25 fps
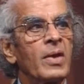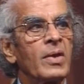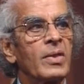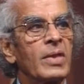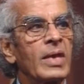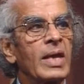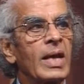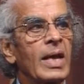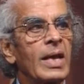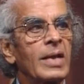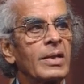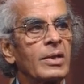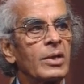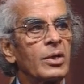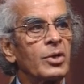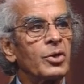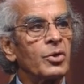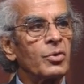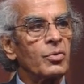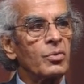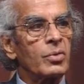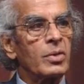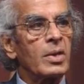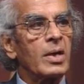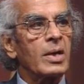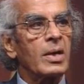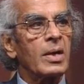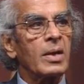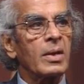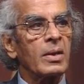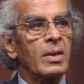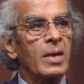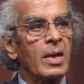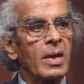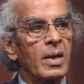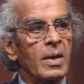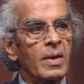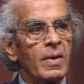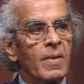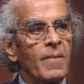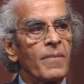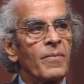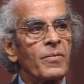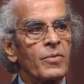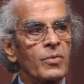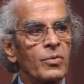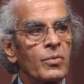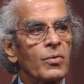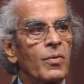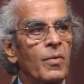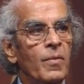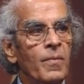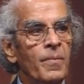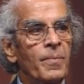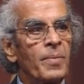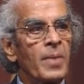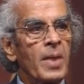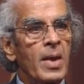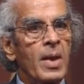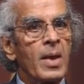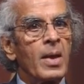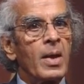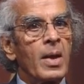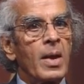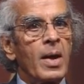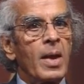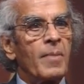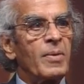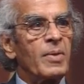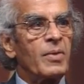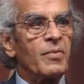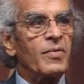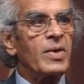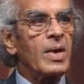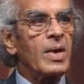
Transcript: the health issues that are there. So, I mean, we are